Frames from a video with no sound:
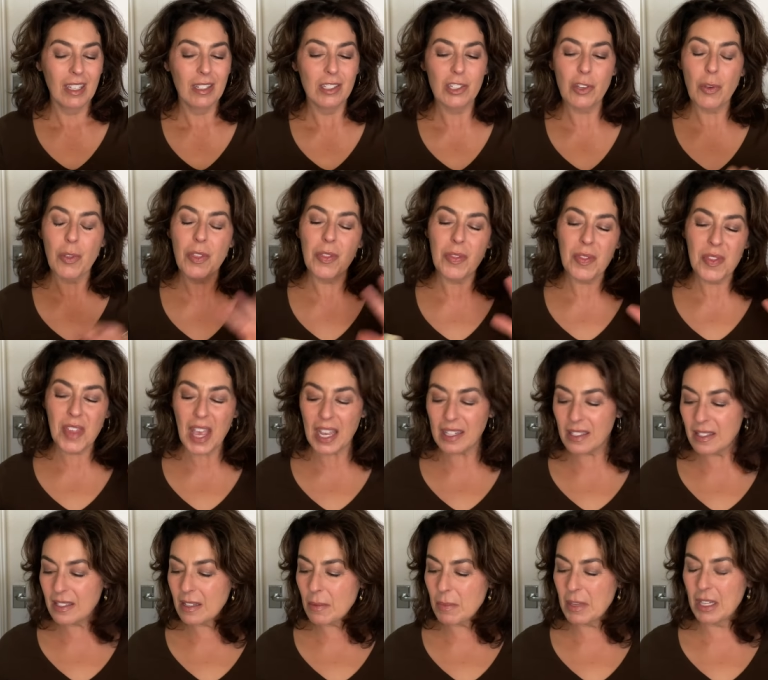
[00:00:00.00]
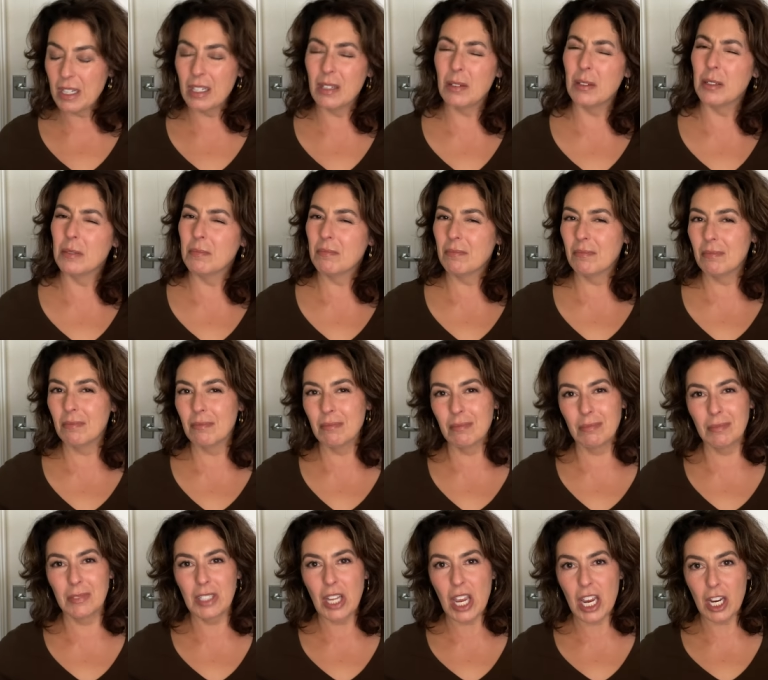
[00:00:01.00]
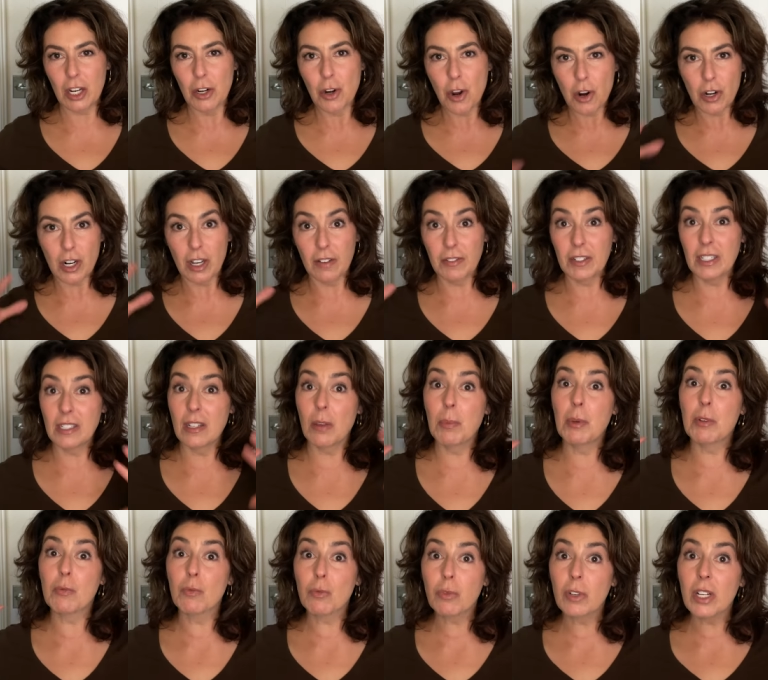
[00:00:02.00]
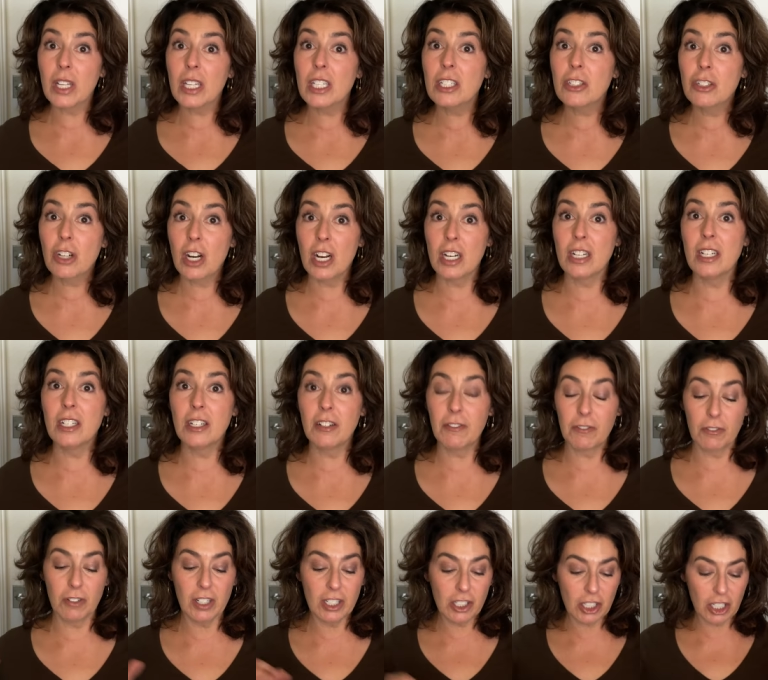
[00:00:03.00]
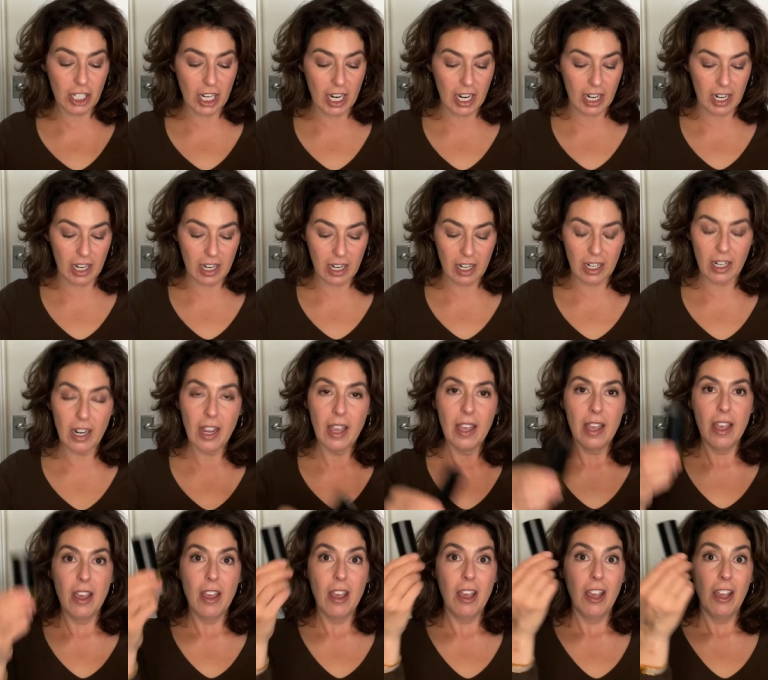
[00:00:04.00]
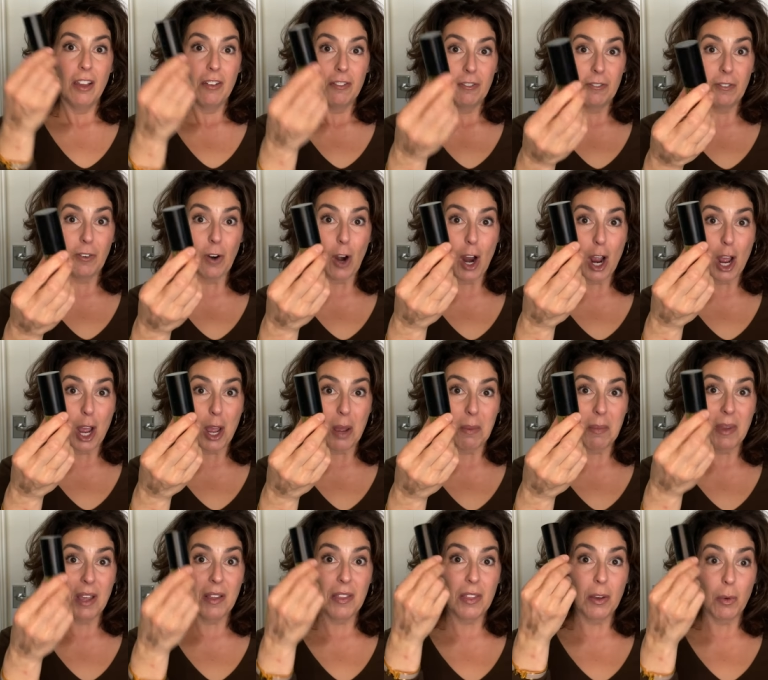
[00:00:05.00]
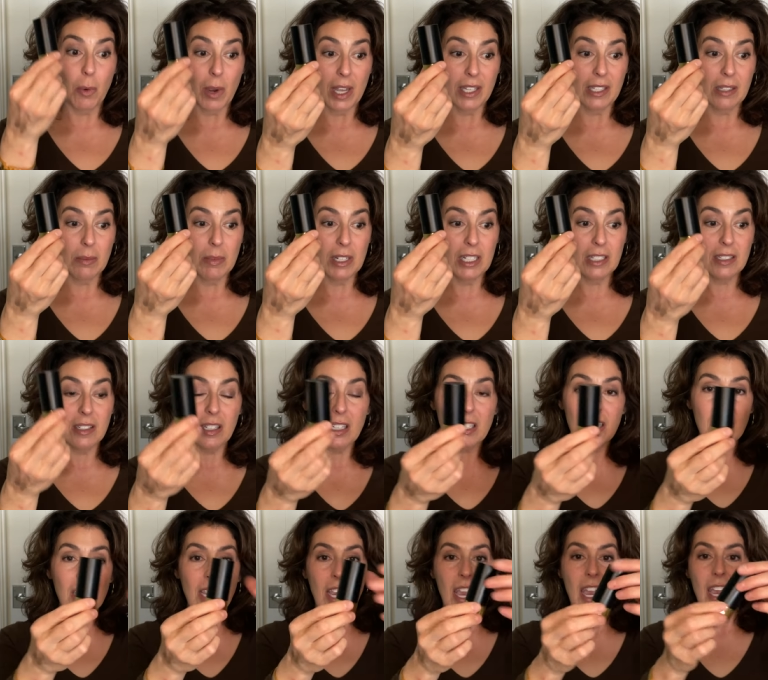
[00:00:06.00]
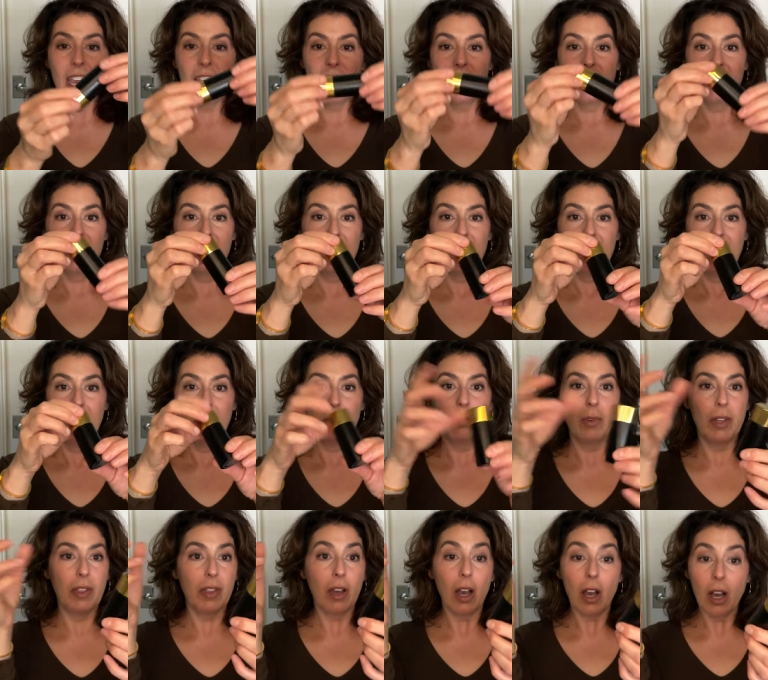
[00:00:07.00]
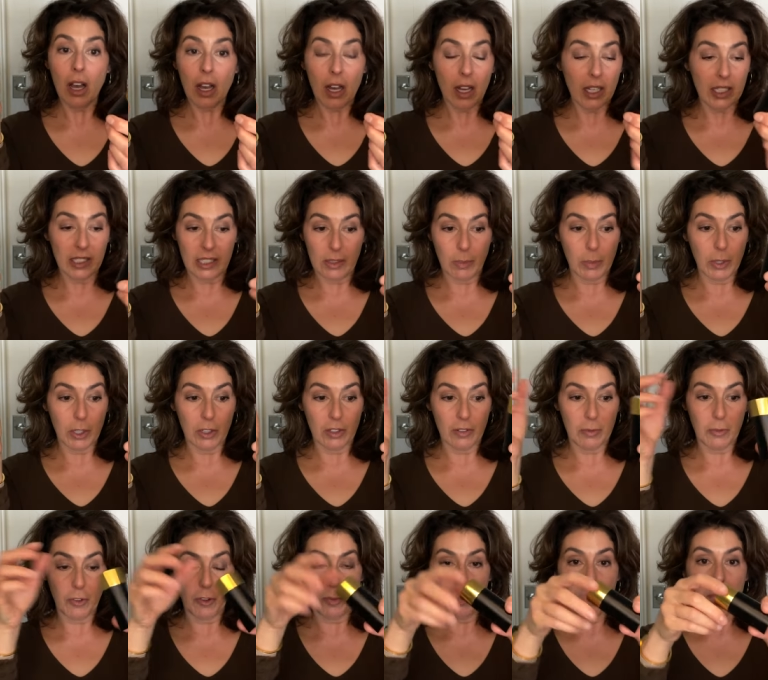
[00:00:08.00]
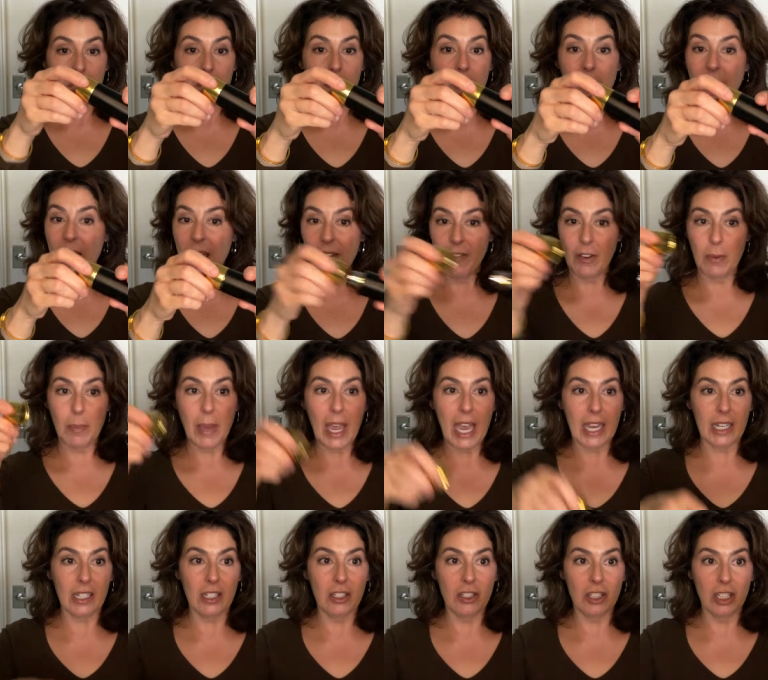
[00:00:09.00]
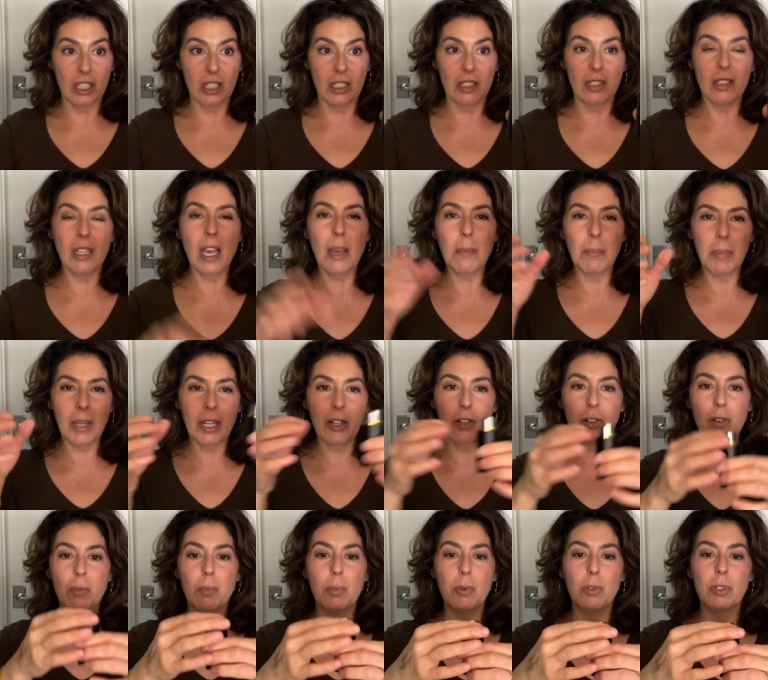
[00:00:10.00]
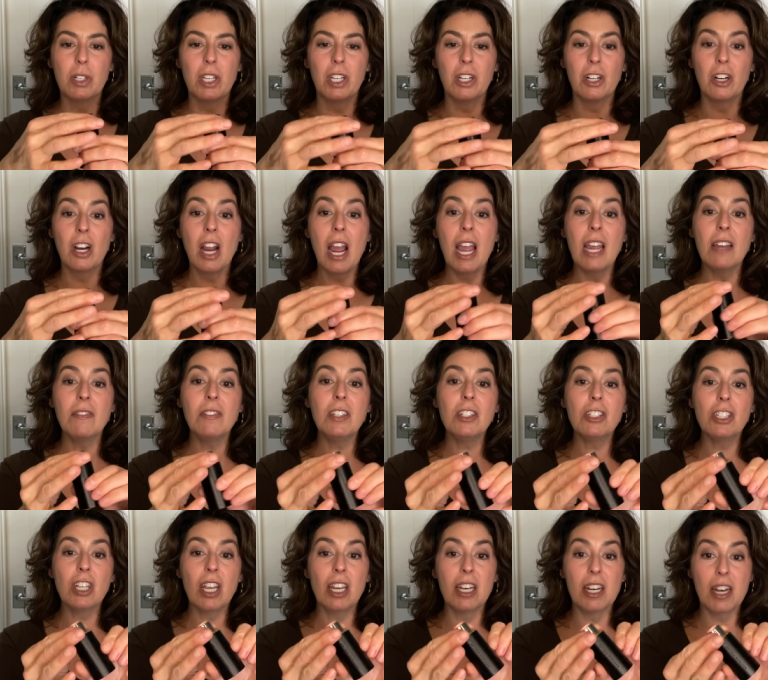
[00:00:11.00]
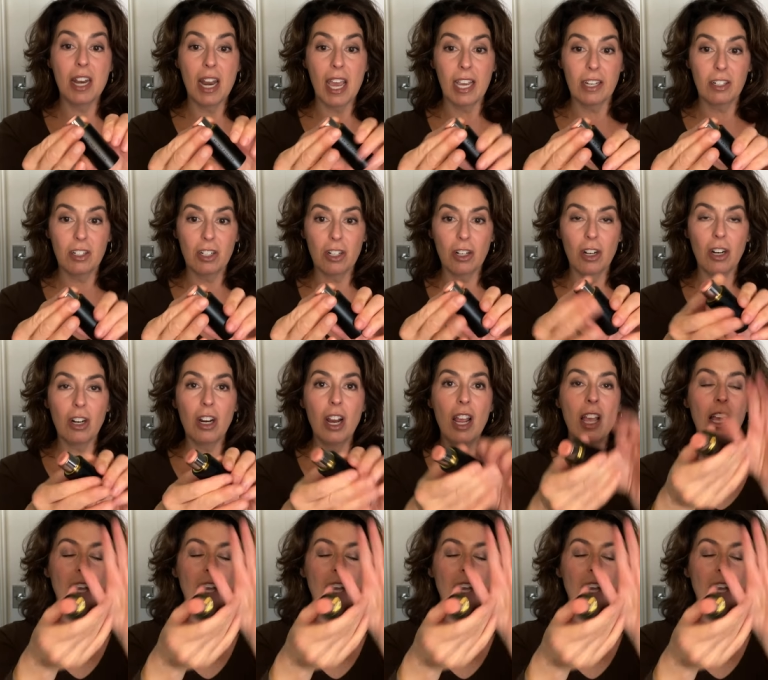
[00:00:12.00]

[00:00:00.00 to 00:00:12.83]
So that's something to take note of because I've been really trying to differentiate it from the Westman Atelier with its beautiful heavy packaging. A lot bigger and bulkier. I have the shade Nectar.